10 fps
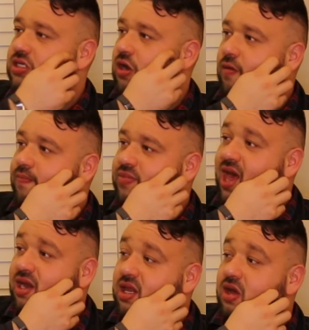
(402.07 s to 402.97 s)
So
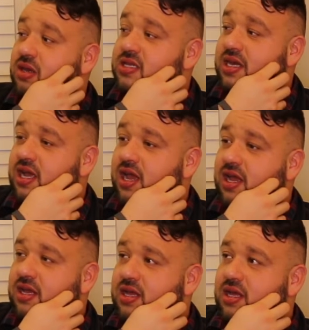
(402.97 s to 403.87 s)
that alone is going to